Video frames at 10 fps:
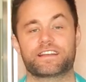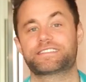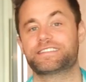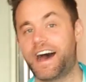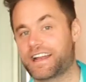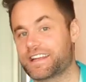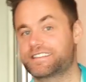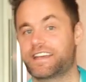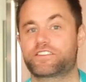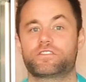It's not.
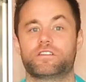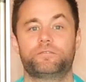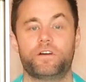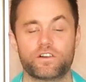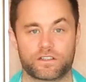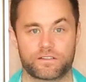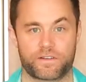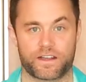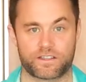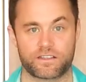It's actually a fungal
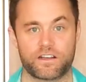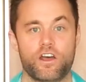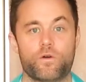infection.